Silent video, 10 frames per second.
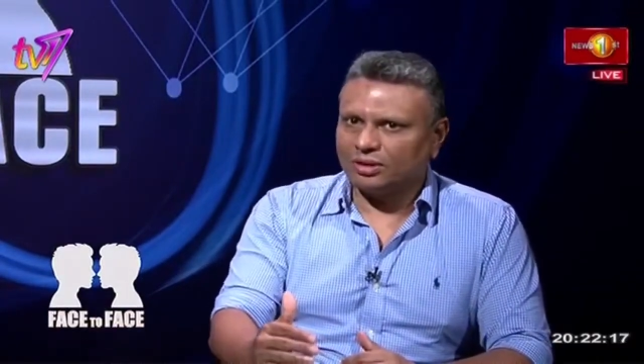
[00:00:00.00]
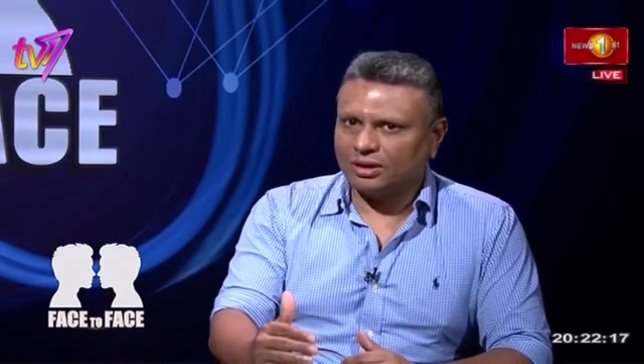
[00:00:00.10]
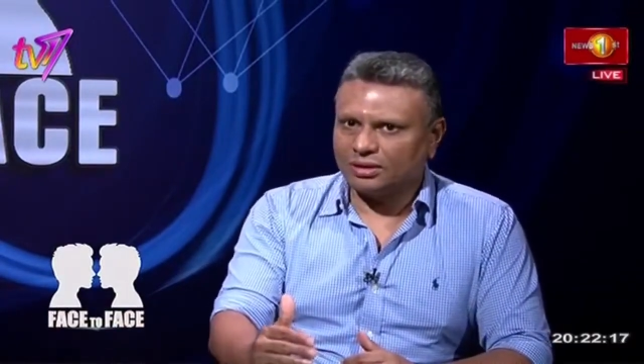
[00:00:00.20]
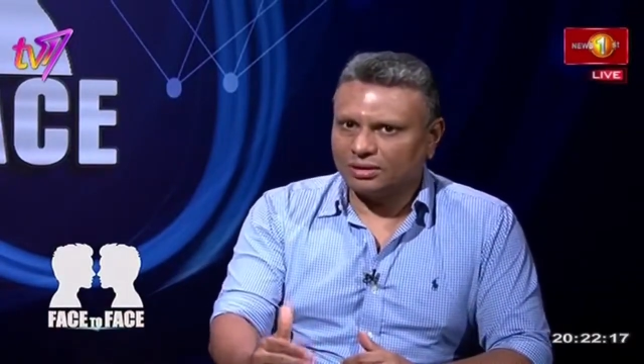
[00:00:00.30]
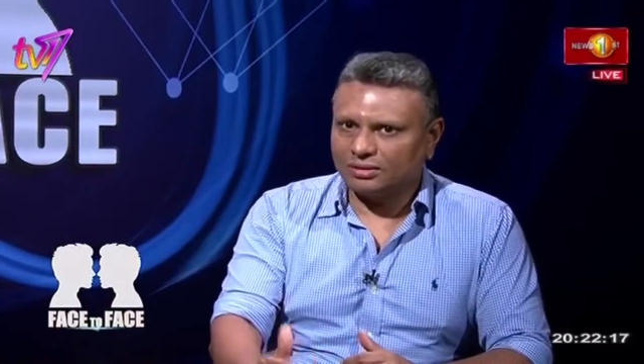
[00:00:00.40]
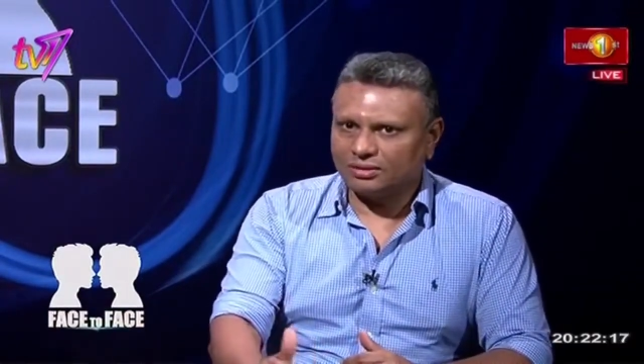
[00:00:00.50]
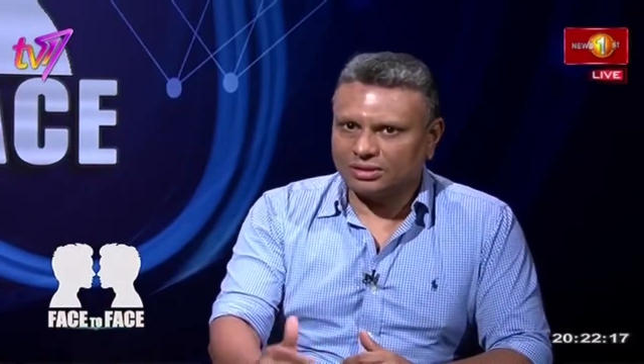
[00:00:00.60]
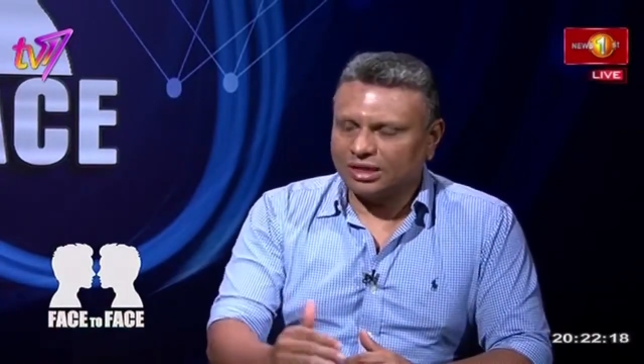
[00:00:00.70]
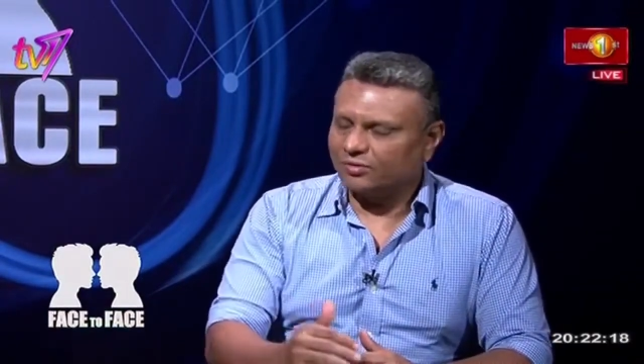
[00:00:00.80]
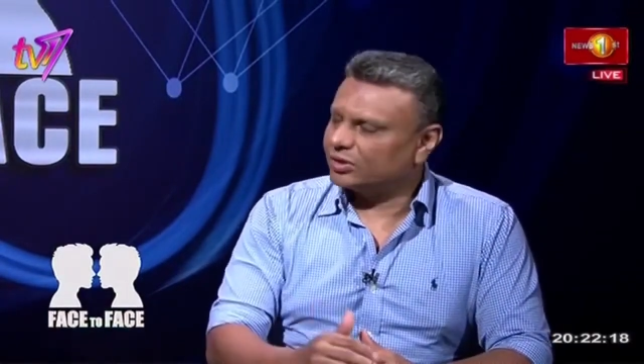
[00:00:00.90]
uh,
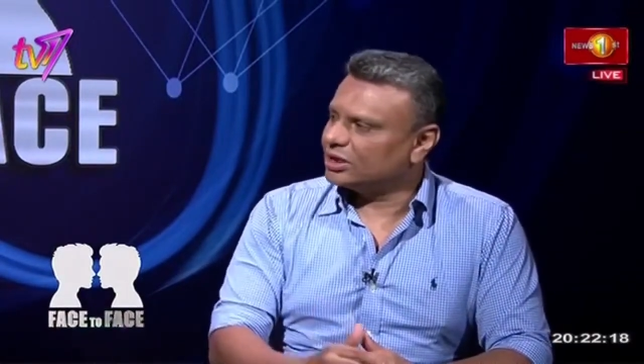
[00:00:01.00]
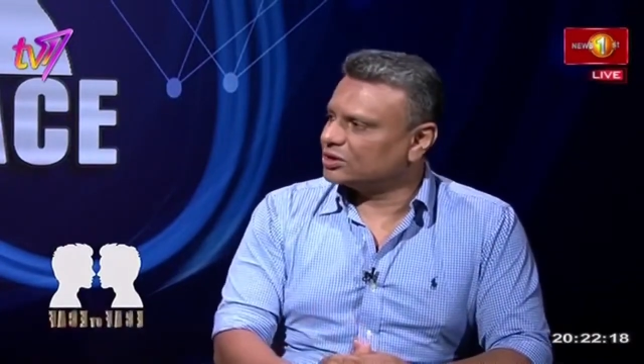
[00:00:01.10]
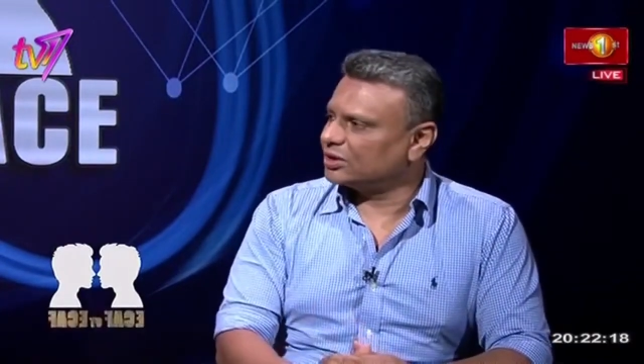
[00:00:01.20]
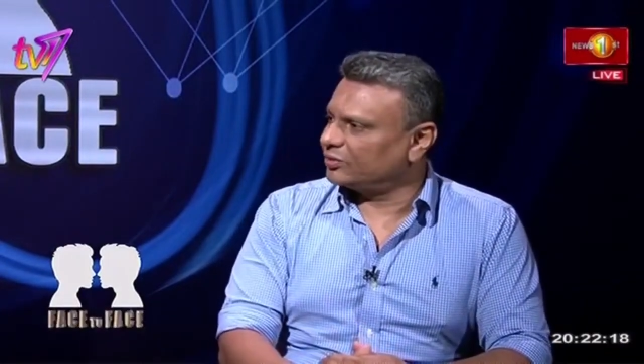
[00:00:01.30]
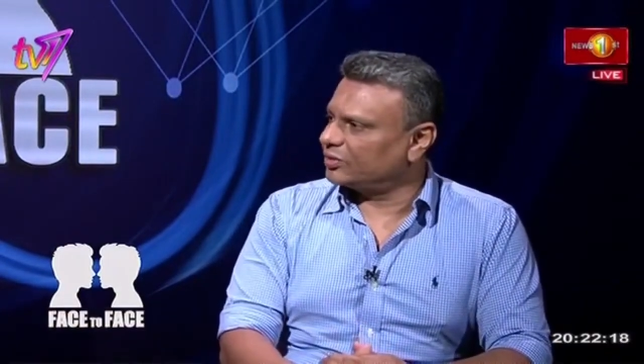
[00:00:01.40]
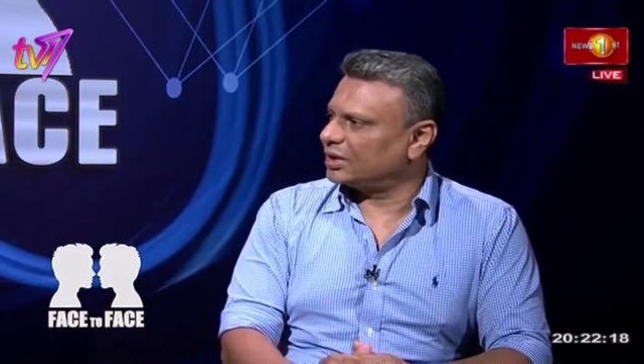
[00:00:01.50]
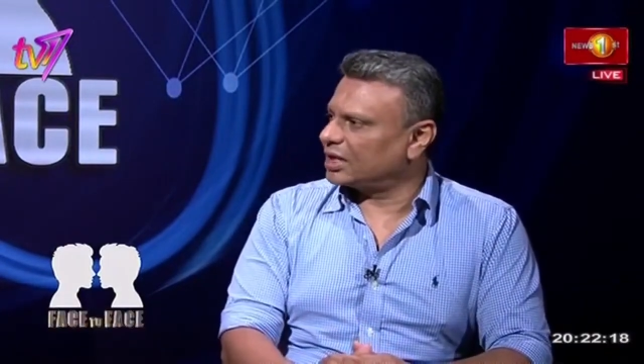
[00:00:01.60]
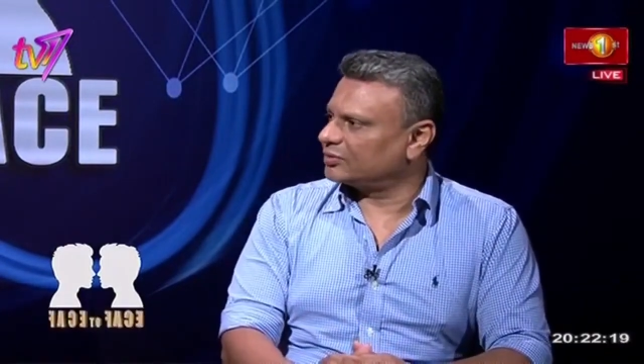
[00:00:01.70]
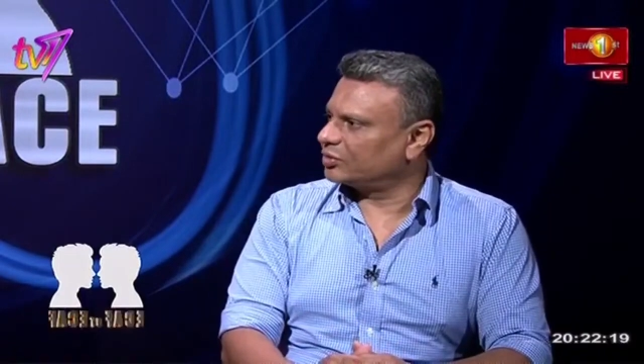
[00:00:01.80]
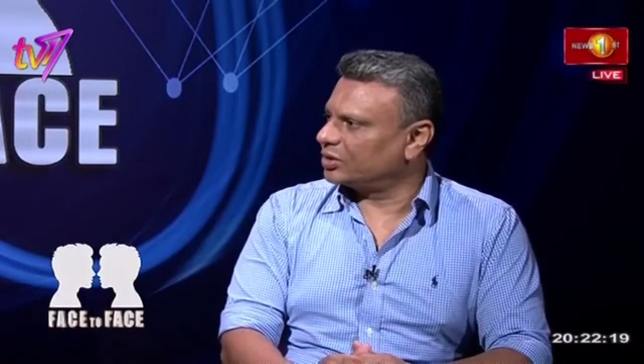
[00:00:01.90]
thankfully he has not left for the
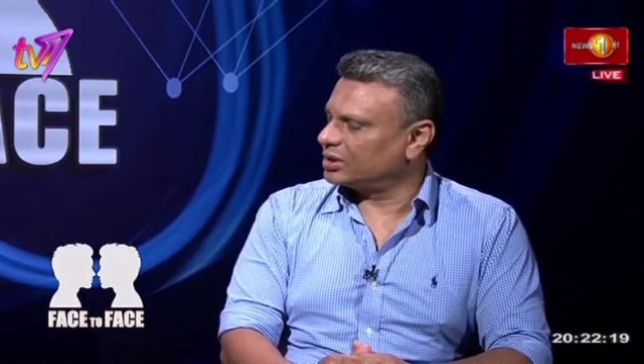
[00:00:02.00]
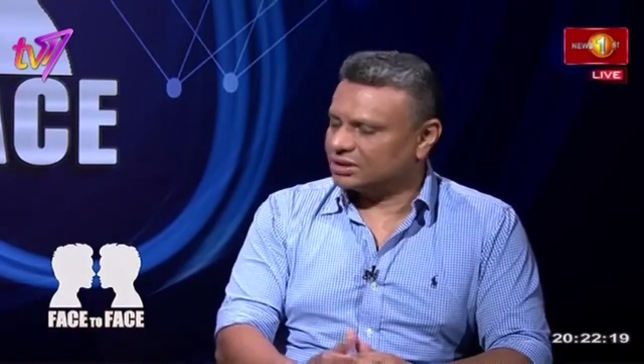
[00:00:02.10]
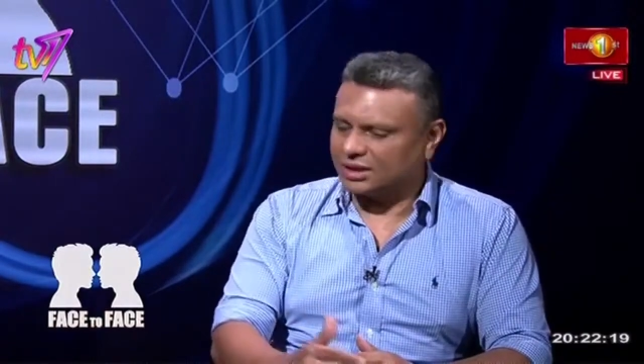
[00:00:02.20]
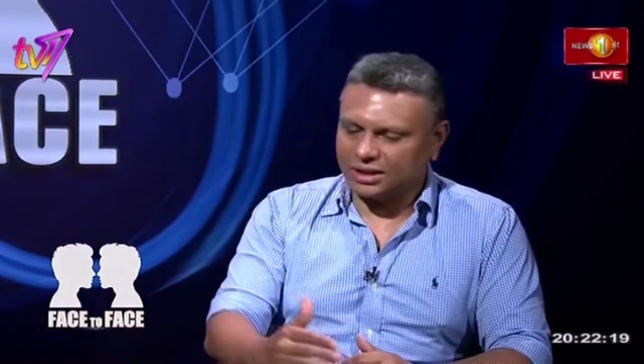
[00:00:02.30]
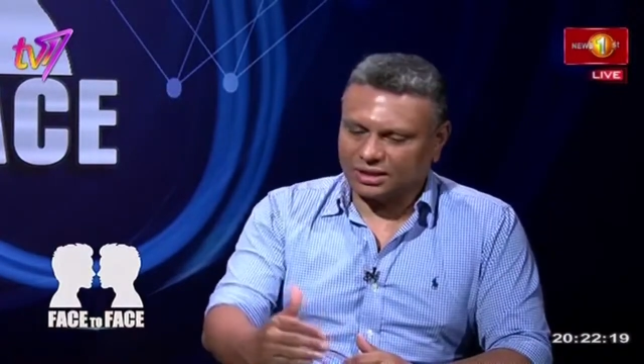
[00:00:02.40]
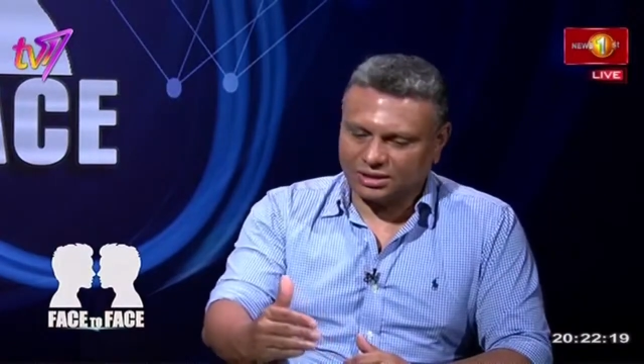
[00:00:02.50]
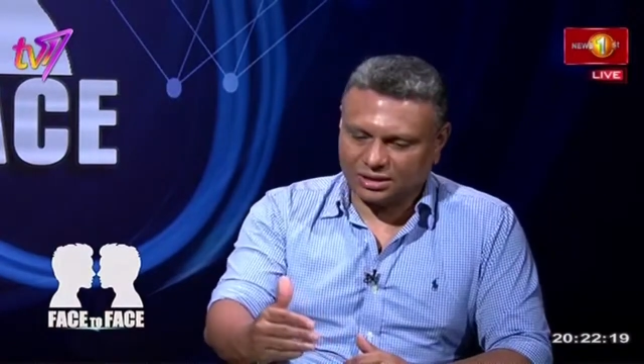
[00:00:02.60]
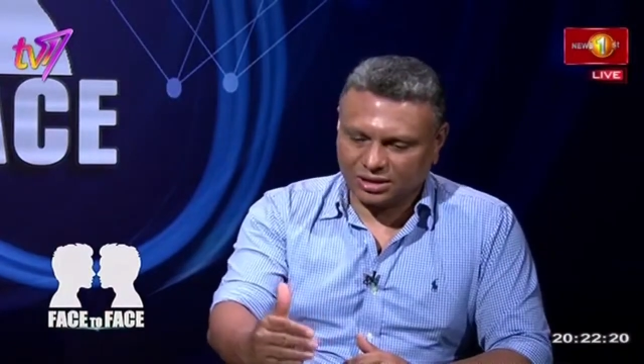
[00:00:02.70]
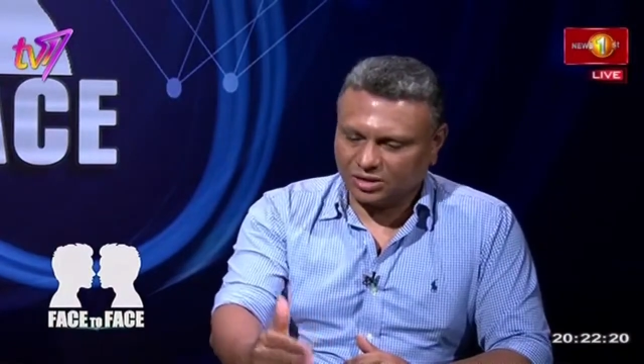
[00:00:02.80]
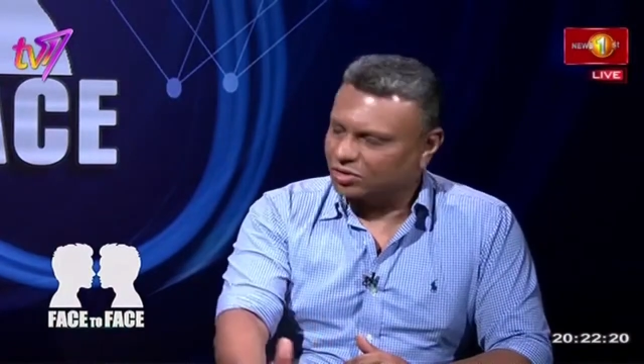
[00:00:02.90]
last four years like uh,
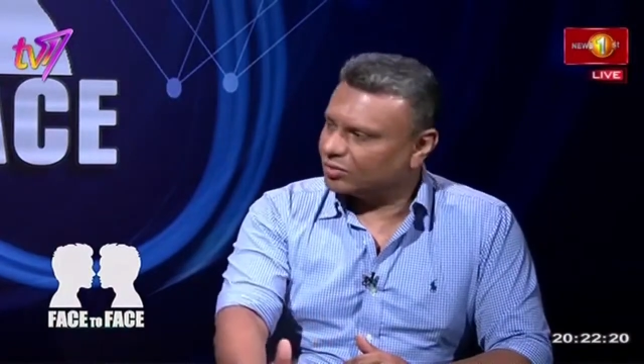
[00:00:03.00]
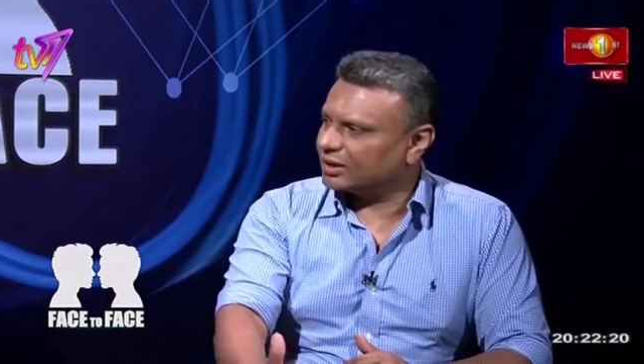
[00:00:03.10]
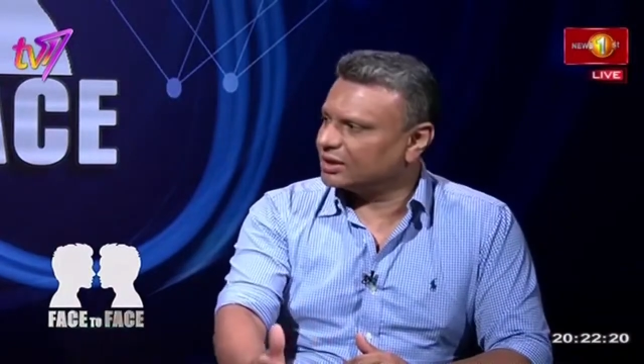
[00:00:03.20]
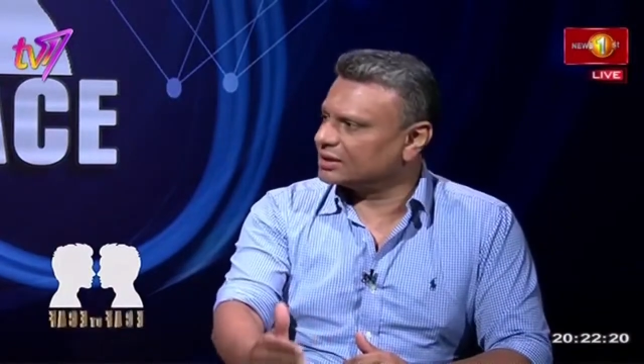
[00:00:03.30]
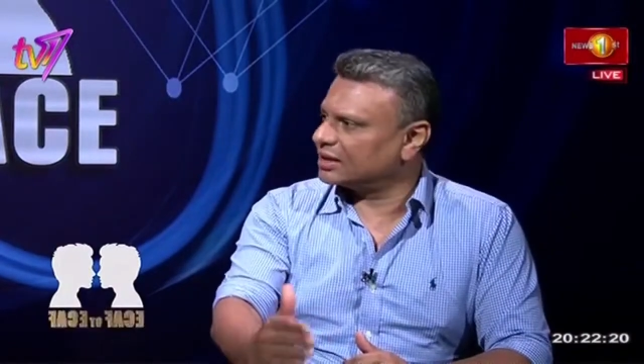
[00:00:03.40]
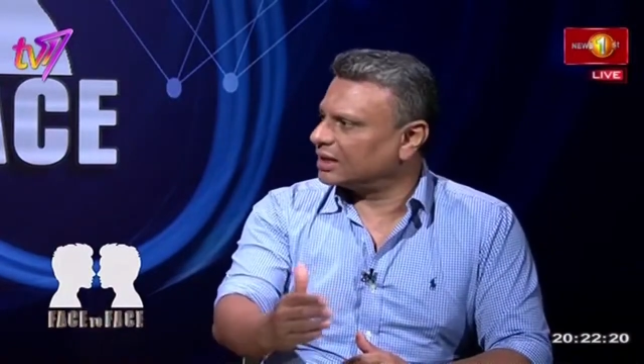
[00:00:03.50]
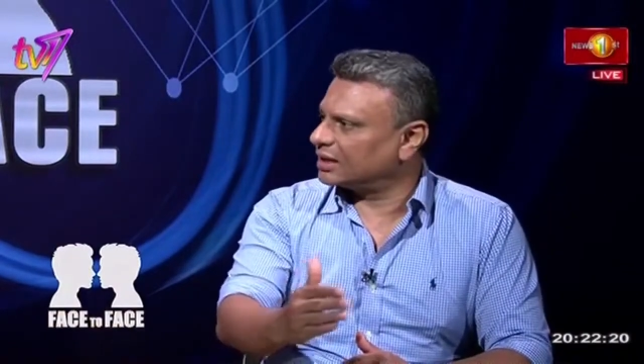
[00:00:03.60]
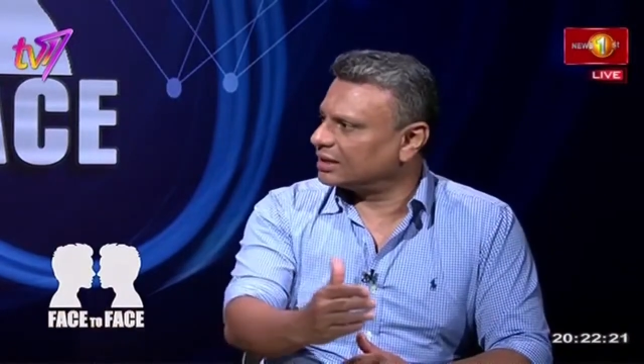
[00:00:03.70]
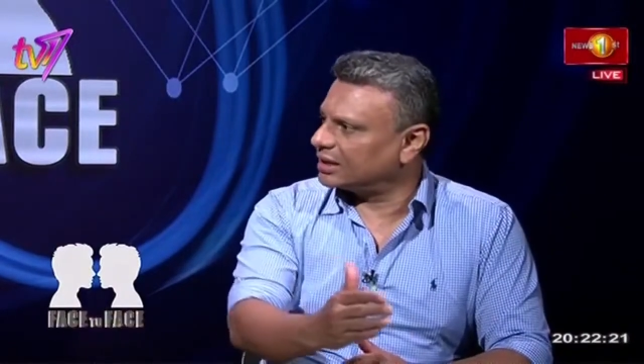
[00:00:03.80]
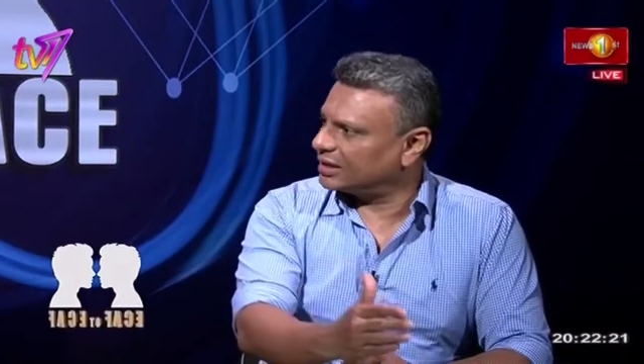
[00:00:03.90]
Anura Kumar
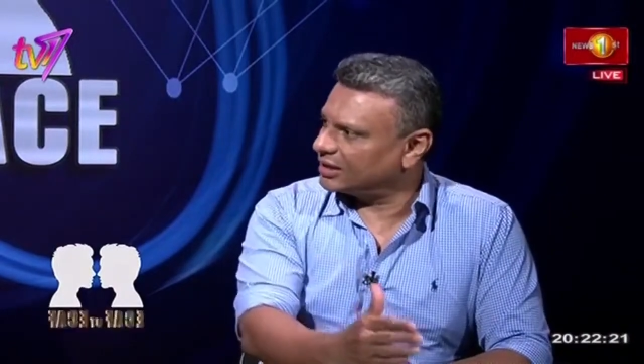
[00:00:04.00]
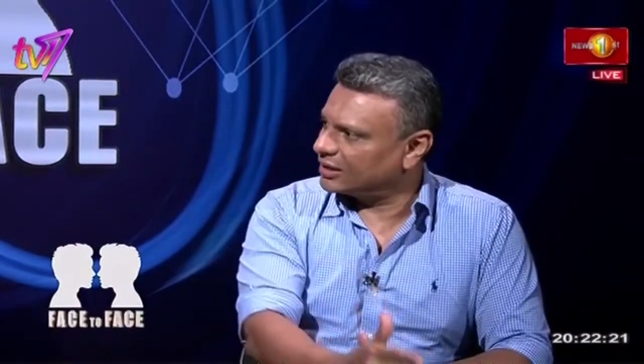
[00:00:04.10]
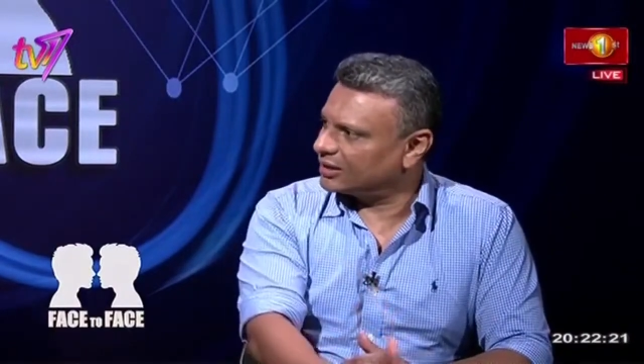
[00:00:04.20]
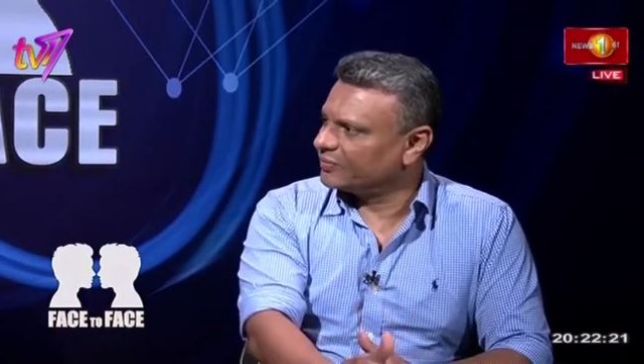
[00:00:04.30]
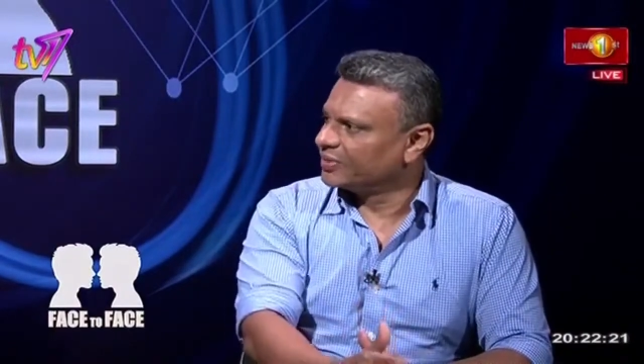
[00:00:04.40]
and uh,